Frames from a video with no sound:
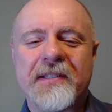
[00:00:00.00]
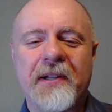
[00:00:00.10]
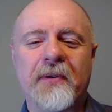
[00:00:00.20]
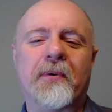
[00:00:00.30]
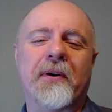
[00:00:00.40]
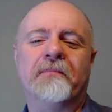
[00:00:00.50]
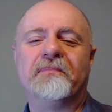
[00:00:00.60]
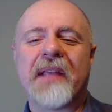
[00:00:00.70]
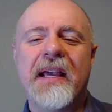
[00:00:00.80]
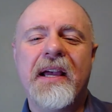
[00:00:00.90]
Lord.
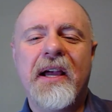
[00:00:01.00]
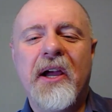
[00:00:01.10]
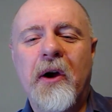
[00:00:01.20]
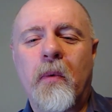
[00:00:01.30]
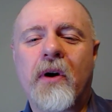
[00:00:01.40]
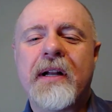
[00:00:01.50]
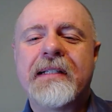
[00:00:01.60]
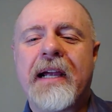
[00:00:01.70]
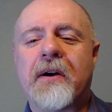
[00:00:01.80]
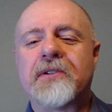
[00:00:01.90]
We're going to
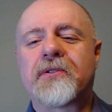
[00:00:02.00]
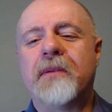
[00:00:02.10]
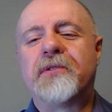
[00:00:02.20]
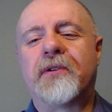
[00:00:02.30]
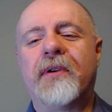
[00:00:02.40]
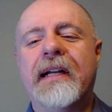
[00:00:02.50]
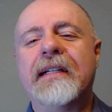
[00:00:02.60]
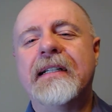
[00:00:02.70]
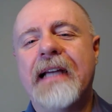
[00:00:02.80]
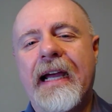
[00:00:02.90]
take our scripture reading
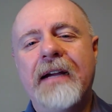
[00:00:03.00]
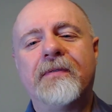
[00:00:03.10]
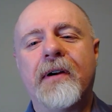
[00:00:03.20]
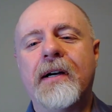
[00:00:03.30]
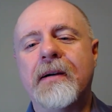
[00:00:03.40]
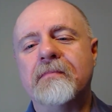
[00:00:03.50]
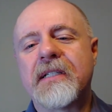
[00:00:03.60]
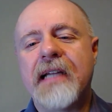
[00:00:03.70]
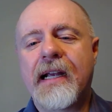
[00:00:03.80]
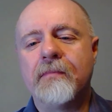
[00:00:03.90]
today from
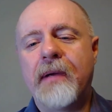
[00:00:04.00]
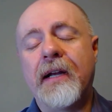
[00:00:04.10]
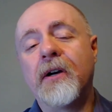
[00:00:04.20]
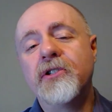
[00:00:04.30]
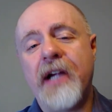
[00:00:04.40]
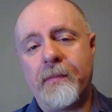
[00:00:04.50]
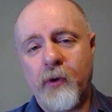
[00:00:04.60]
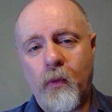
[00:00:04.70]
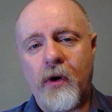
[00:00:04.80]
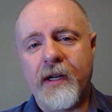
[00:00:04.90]
2 Peter chapter
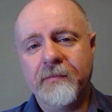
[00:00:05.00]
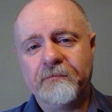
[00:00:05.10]
1